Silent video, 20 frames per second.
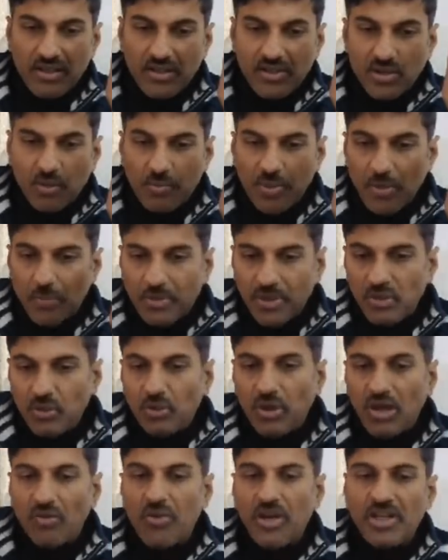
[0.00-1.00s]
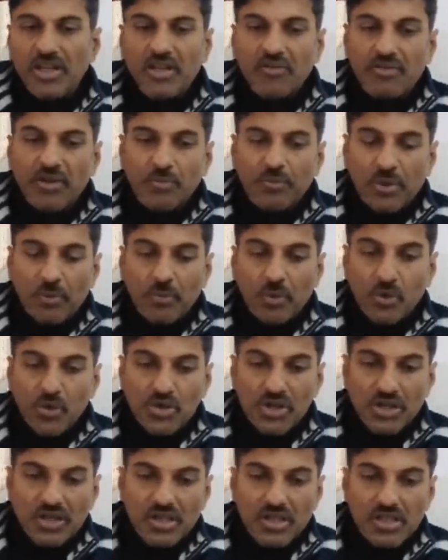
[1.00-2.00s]
So people who are waiting for
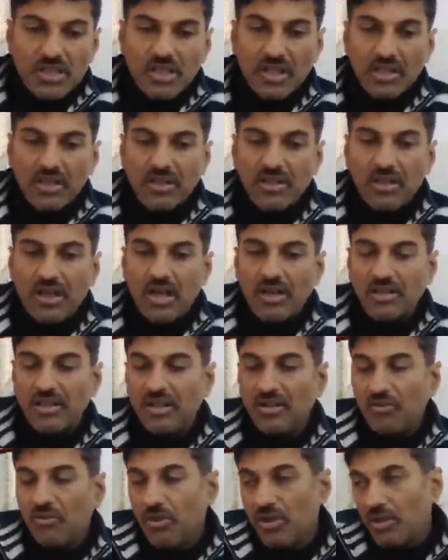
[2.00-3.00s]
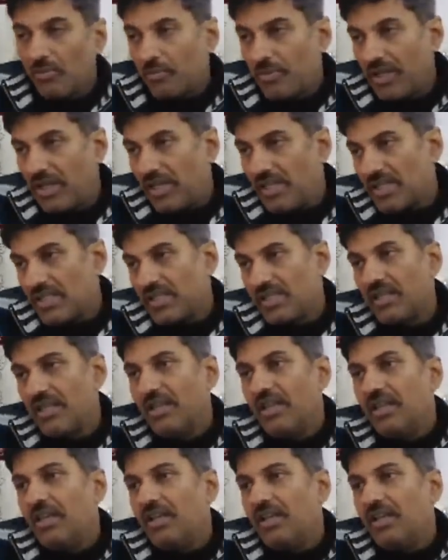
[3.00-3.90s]
promotions and at their workplace,